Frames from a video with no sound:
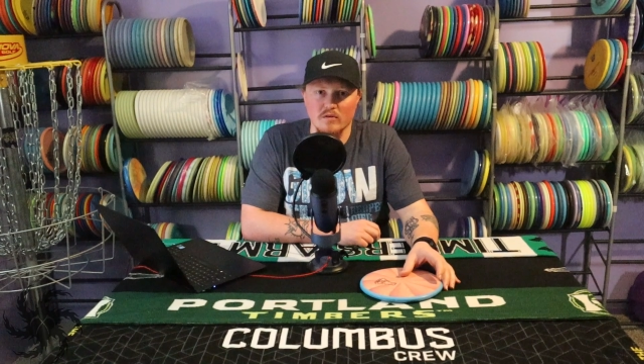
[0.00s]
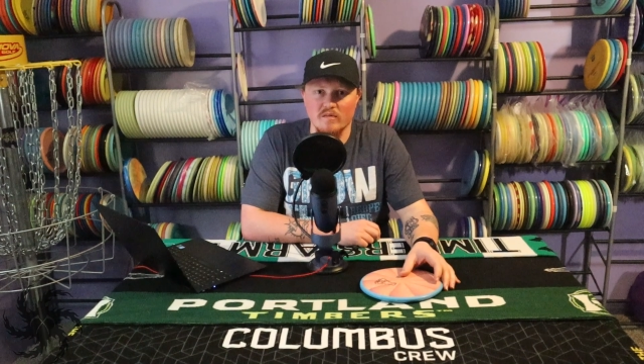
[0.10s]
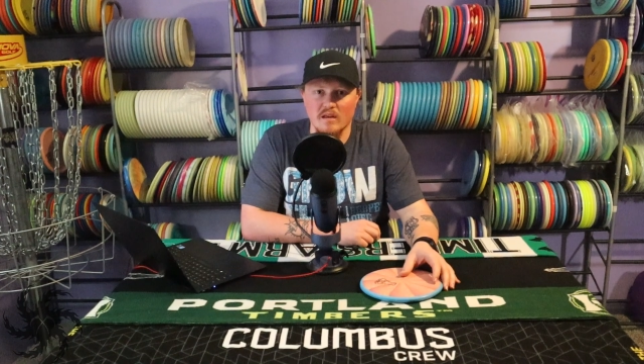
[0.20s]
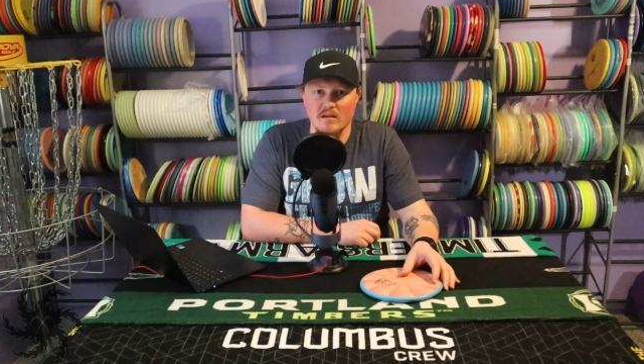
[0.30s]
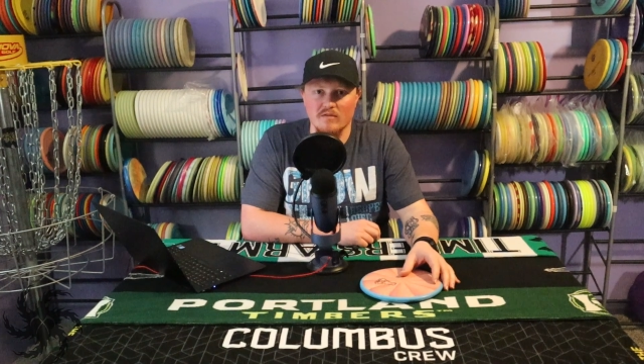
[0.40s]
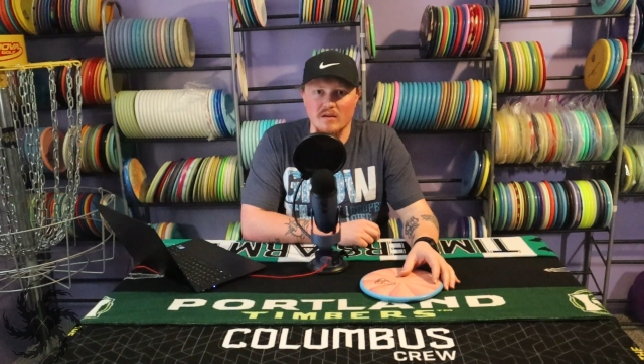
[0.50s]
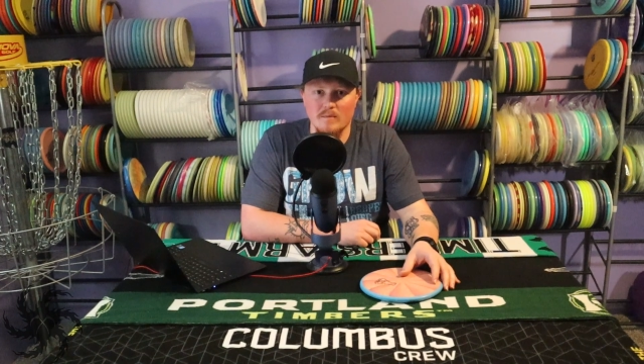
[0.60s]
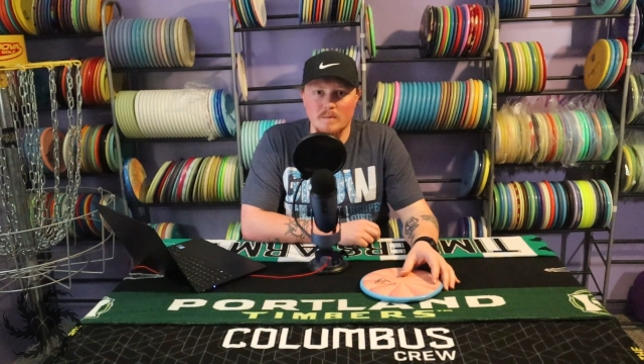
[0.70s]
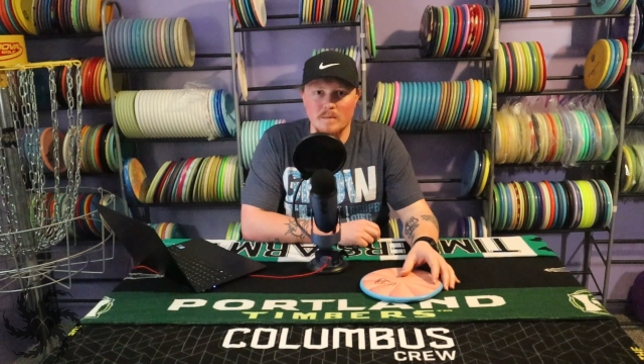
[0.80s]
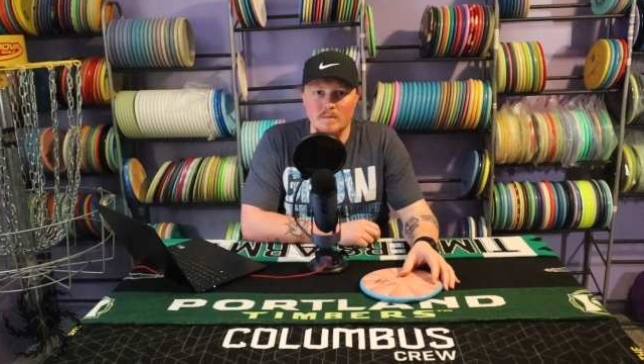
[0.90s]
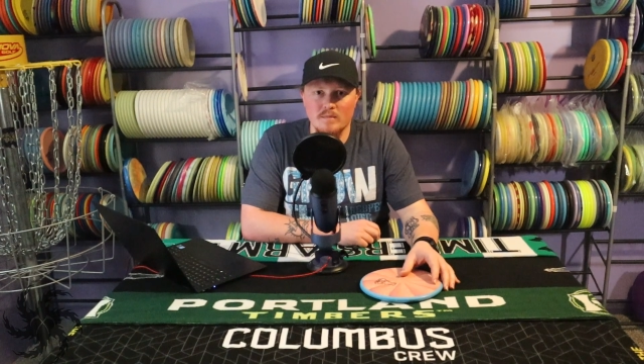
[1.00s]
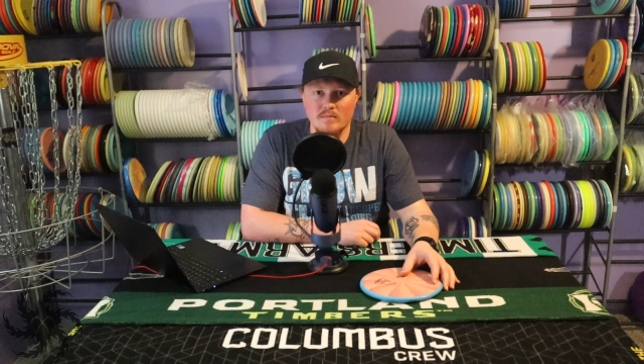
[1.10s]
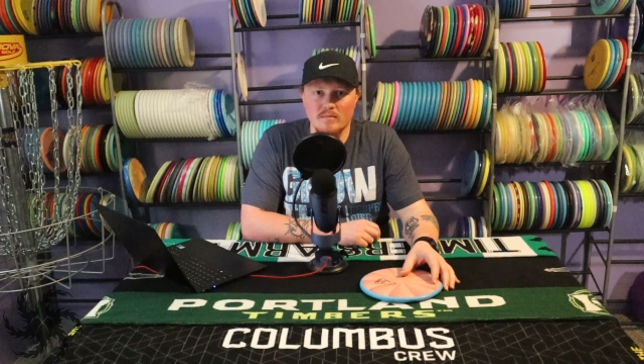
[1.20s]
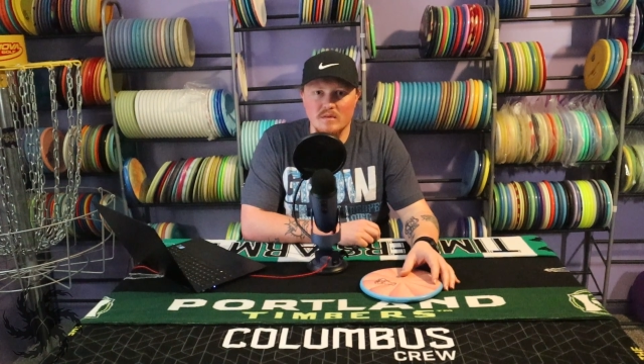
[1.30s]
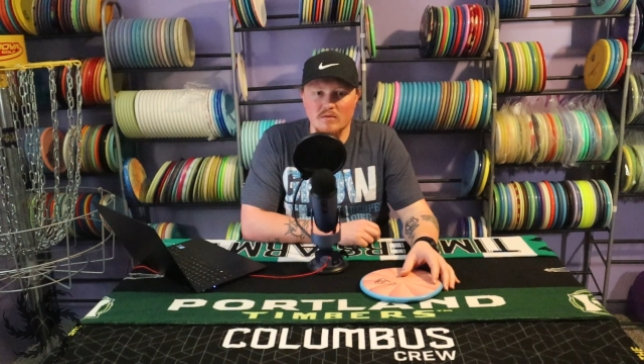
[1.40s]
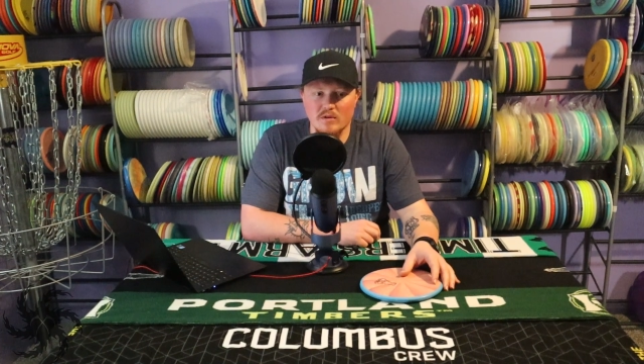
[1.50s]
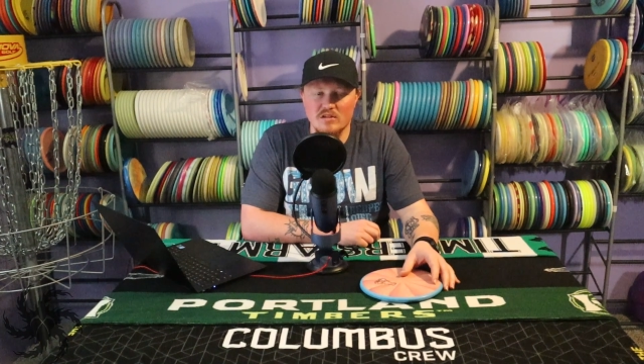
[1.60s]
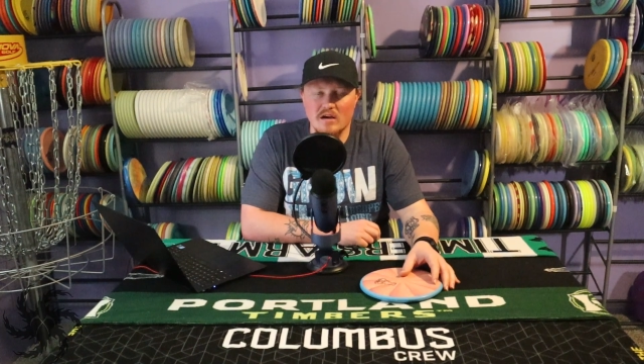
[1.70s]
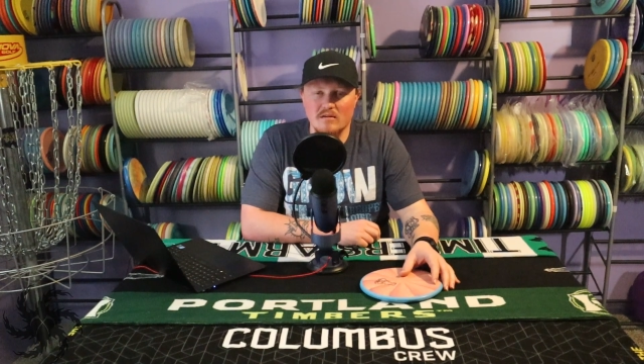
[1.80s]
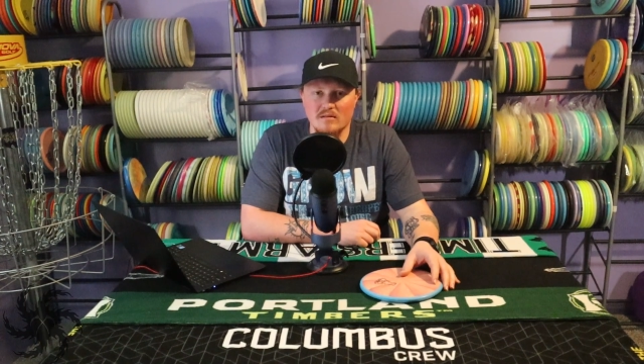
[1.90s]
use the Envy? Reach
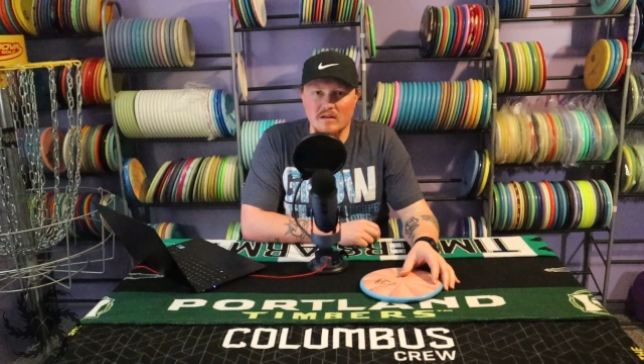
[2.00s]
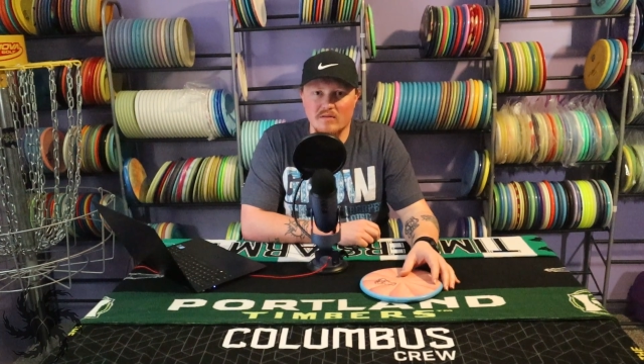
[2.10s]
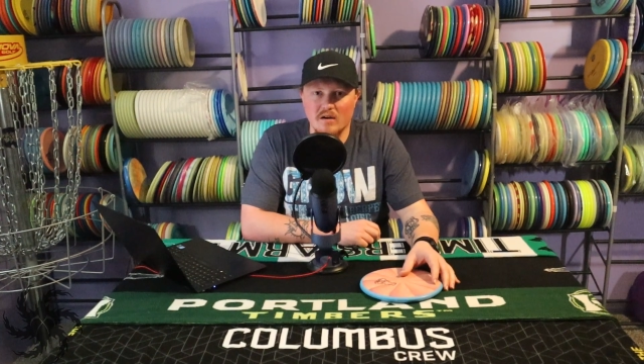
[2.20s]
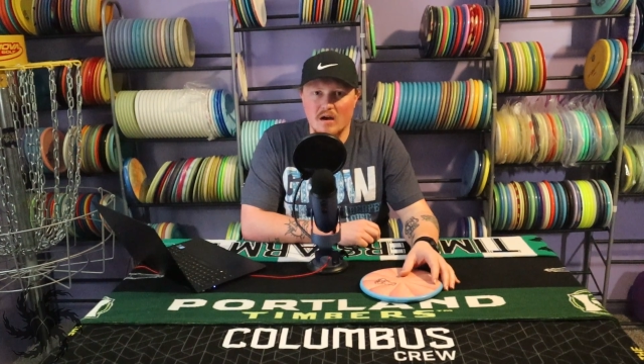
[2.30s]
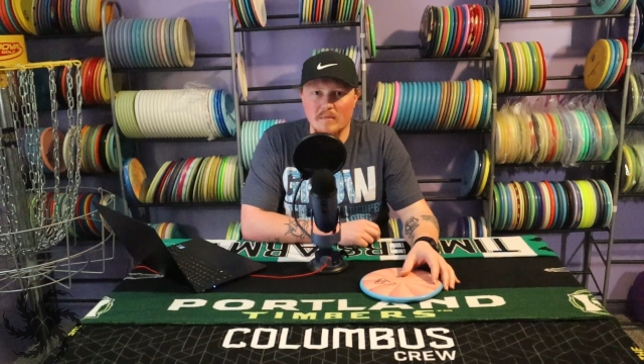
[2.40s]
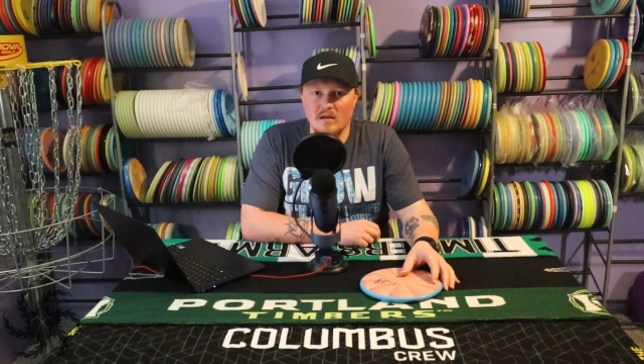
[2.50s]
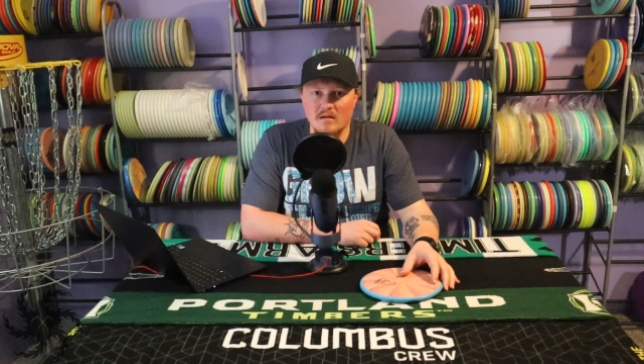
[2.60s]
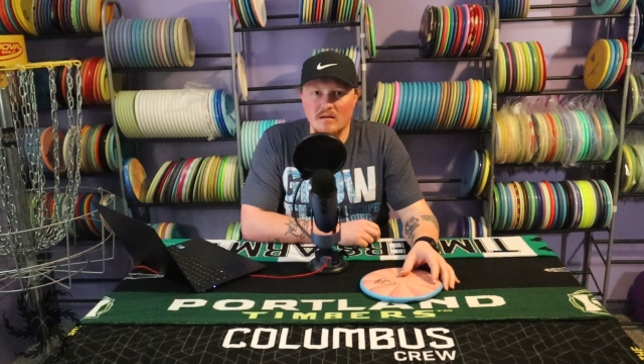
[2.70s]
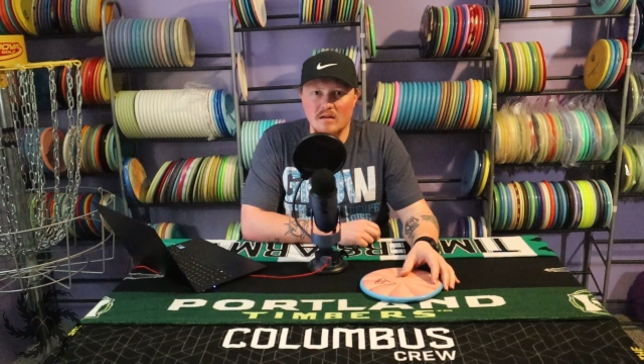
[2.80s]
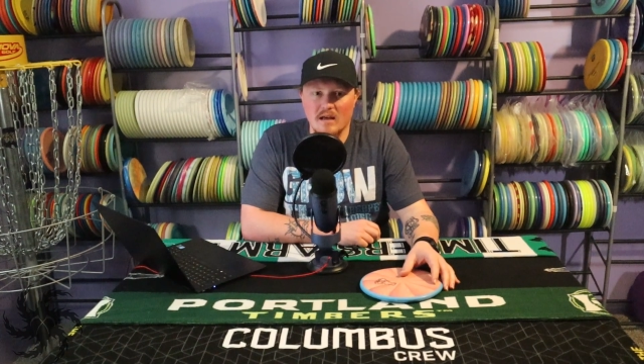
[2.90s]
out, leave a comment,